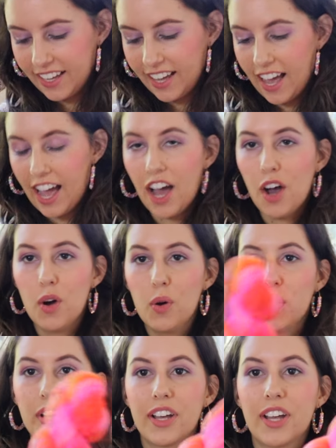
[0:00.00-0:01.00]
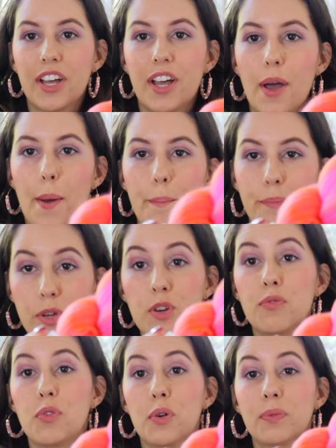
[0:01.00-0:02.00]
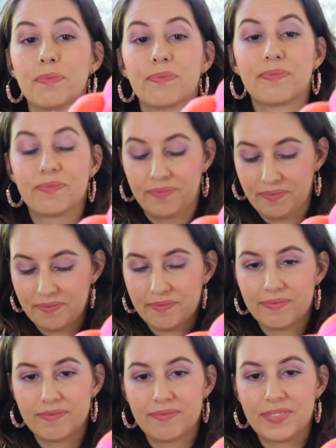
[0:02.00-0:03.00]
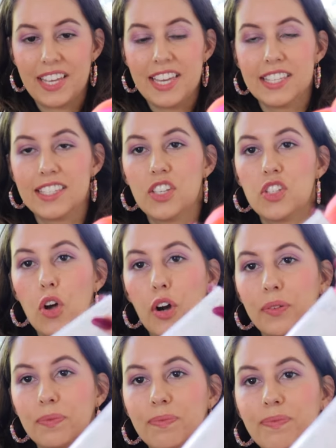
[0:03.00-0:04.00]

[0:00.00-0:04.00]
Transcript: How beautiful is this yarn?